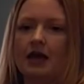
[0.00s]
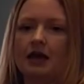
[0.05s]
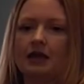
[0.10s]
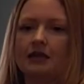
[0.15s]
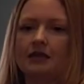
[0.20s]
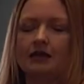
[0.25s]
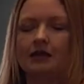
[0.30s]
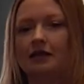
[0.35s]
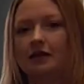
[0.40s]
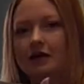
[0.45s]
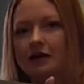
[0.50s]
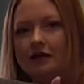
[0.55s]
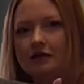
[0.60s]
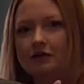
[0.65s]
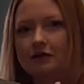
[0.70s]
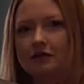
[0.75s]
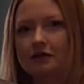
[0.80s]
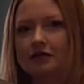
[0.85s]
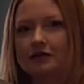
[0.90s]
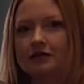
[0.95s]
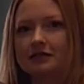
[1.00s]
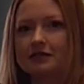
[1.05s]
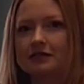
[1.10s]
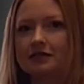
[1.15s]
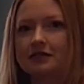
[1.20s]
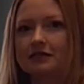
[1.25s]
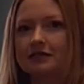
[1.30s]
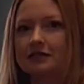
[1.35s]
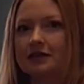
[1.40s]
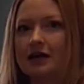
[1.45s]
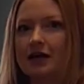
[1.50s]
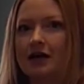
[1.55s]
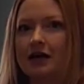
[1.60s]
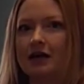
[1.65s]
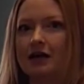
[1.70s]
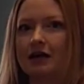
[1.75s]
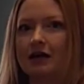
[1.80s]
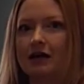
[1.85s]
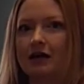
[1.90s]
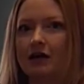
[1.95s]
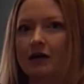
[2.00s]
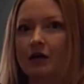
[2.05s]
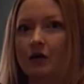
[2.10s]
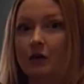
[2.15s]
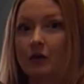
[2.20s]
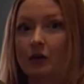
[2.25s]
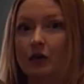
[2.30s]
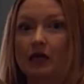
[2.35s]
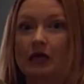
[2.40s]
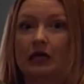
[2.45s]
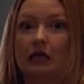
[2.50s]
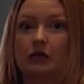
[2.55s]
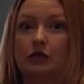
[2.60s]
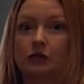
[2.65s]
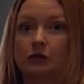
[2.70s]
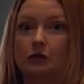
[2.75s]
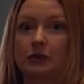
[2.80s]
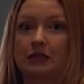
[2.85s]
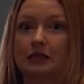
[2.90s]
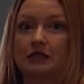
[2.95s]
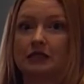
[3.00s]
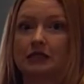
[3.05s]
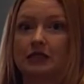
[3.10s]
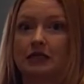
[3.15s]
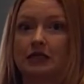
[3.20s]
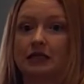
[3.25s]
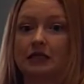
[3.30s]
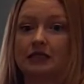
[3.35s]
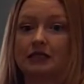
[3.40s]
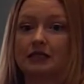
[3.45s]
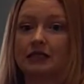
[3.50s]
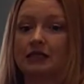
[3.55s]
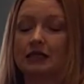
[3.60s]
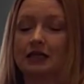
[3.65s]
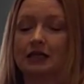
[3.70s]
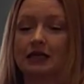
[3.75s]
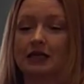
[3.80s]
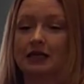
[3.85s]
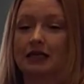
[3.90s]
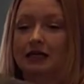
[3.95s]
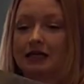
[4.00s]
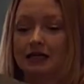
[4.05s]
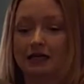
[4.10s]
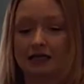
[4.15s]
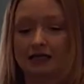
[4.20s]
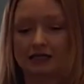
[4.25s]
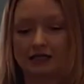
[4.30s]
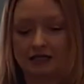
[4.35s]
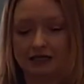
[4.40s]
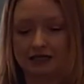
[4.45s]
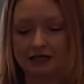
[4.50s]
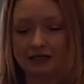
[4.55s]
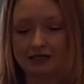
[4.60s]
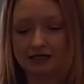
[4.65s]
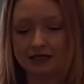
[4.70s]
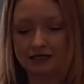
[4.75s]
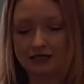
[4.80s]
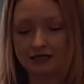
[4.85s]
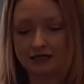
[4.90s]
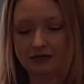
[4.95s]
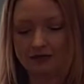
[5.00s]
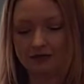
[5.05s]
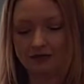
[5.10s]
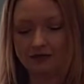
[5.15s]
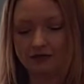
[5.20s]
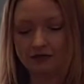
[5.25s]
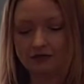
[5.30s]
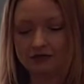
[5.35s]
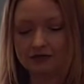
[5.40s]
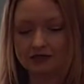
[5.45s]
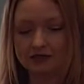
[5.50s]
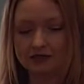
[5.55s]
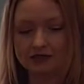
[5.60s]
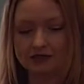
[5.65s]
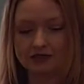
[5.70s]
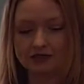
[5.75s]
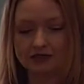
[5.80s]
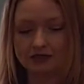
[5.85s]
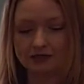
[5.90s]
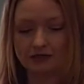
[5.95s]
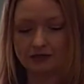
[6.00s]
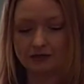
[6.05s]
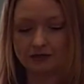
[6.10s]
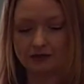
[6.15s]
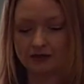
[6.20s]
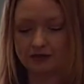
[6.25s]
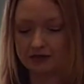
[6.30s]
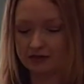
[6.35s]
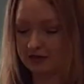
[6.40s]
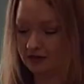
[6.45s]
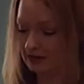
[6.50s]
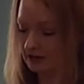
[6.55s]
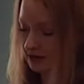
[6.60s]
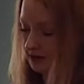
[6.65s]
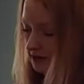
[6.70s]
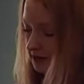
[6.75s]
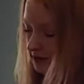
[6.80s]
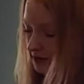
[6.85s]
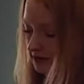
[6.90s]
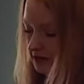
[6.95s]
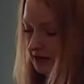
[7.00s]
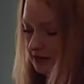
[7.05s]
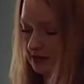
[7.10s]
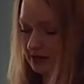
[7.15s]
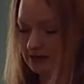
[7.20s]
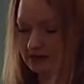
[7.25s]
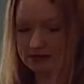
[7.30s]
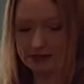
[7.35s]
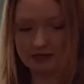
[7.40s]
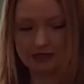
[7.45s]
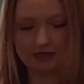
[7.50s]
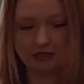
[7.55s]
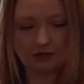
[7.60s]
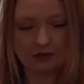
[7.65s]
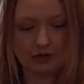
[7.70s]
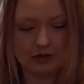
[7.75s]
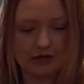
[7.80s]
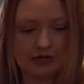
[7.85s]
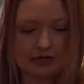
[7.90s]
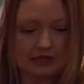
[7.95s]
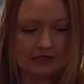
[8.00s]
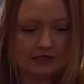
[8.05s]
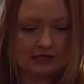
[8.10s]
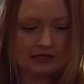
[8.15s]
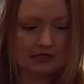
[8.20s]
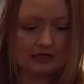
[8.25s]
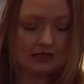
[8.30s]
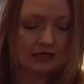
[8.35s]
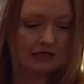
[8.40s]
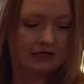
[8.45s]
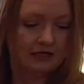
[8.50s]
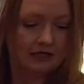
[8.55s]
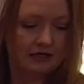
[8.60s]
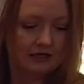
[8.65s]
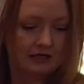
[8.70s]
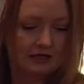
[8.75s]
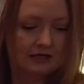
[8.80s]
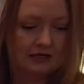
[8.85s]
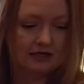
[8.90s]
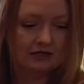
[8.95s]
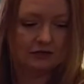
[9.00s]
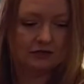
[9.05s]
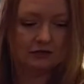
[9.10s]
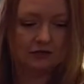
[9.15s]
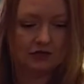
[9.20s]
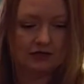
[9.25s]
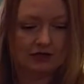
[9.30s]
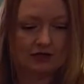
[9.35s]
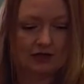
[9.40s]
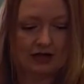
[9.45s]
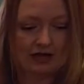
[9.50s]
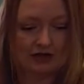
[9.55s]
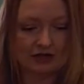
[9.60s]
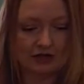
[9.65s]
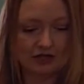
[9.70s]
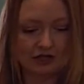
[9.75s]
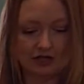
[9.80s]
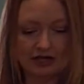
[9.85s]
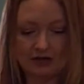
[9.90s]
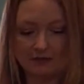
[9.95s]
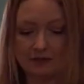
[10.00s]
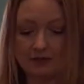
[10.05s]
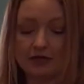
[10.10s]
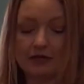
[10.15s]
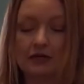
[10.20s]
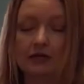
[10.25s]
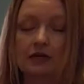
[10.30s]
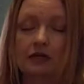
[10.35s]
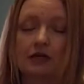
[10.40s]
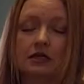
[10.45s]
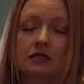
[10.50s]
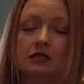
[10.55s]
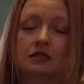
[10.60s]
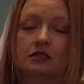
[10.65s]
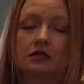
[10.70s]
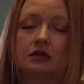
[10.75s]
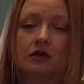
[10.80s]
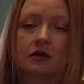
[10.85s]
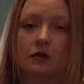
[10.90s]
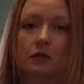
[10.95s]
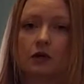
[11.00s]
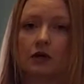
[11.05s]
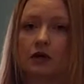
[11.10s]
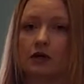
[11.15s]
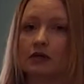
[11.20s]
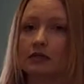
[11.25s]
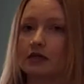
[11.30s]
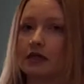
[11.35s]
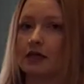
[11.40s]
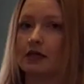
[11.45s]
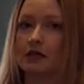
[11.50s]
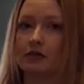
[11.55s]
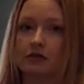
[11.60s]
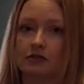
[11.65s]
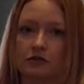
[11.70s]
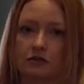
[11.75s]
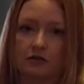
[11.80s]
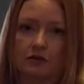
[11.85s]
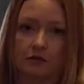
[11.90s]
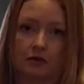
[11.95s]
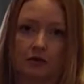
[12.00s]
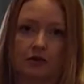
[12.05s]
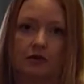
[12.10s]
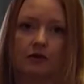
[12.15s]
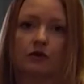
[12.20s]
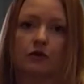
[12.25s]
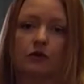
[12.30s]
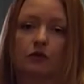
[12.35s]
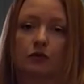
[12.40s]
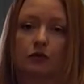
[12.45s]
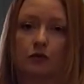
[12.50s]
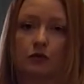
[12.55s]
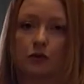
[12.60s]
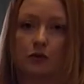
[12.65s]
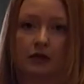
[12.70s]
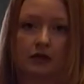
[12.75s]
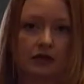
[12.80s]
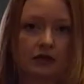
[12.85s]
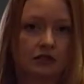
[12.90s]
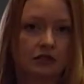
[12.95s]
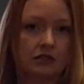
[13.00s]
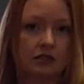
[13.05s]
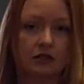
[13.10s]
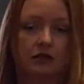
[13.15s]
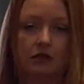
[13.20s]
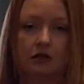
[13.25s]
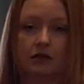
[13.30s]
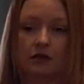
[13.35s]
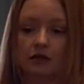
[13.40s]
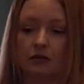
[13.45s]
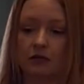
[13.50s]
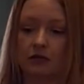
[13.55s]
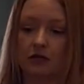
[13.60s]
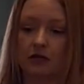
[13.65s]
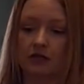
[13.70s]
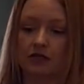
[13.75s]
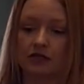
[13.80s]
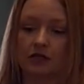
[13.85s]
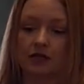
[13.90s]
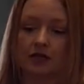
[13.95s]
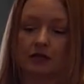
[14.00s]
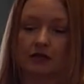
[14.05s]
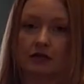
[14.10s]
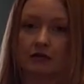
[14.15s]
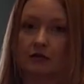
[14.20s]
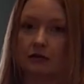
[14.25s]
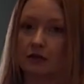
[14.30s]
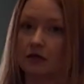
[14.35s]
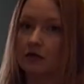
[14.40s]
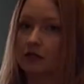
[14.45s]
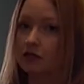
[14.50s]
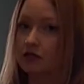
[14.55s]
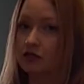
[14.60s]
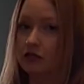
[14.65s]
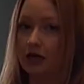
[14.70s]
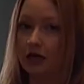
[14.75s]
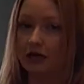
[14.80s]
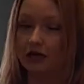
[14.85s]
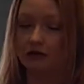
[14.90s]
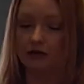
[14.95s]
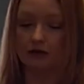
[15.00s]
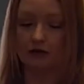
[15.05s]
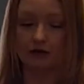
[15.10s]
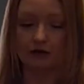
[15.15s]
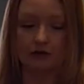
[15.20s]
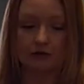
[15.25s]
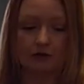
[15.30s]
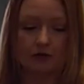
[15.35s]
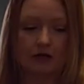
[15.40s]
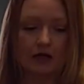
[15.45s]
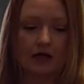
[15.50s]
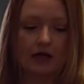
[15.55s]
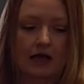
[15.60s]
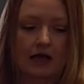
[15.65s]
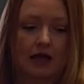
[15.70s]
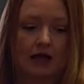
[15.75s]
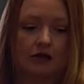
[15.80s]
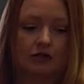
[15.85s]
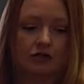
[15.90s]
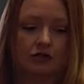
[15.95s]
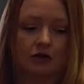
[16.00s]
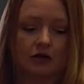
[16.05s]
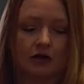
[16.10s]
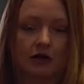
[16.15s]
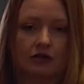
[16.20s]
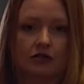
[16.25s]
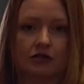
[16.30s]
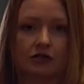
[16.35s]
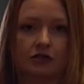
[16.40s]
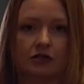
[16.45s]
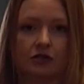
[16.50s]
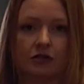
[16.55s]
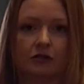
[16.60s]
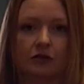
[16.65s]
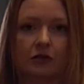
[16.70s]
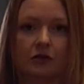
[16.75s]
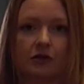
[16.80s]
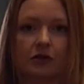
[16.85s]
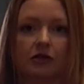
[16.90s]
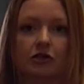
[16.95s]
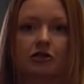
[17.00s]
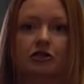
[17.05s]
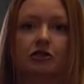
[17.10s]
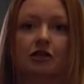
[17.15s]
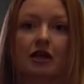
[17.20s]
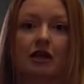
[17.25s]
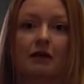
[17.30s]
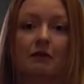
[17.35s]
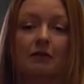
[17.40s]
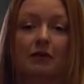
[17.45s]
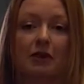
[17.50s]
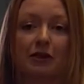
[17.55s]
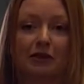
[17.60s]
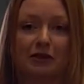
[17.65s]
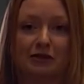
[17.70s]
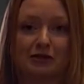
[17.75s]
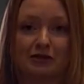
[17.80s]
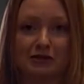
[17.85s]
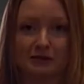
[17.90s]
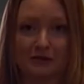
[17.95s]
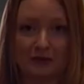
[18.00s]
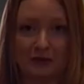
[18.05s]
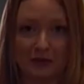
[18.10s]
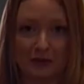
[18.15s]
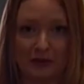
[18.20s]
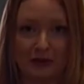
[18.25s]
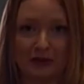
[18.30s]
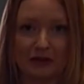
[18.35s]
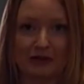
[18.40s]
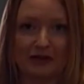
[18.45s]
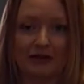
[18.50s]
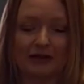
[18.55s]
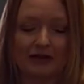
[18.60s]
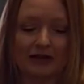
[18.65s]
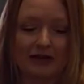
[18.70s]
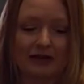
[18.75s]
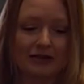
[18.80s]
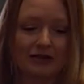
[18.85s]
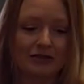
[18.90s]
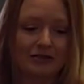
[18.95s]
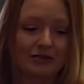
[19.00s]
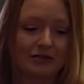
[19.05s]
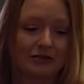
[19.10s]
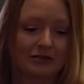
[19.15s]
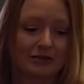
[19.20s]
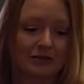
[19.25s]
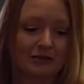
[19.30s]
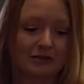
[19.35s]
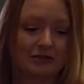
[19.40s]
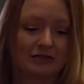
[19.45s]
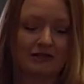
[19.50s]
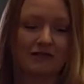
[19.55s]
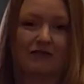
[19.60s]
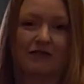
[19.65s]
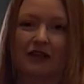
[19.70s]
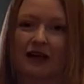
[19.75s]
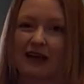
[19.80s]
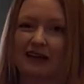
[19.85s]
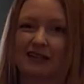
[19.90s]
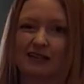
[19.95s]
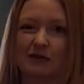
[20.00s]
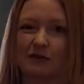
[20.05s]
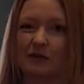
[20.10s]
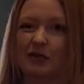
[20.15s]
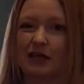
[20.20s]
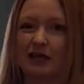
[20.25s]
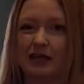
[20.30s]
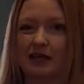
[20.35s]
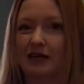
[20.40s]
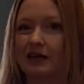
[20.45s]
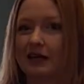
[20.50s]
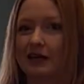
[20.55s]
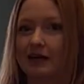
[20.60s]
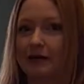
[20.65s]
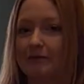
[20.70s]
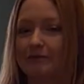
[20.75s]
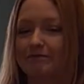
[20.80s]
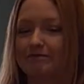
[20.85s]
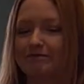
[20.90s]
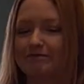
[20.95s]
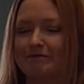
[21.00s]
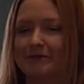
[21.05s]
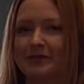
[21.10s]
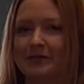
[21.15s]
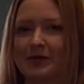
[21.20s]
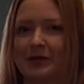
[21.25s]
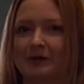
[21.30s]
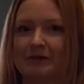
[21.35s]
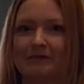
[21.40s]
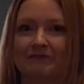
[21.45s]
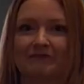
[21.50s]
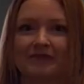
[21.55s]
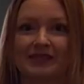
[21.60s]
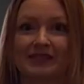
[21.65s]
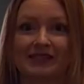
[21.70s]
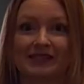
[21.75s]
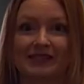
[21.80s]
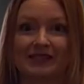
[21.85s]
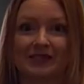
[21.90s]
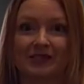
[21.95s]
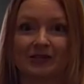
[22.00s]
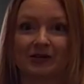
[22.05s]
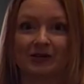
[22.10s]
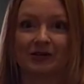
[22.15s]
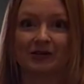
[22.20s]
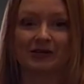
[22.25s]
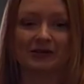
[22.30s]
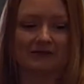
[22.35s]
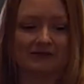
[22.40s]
And then the other is it's got a wicked twist in it. Like, I don't know if you can see this either, but it's like crazy. It's really out of shape. So we're going to take this through the planer really slowly, really gently, really shallow, and try to shape this board to as flat as we can get it. So let's get started.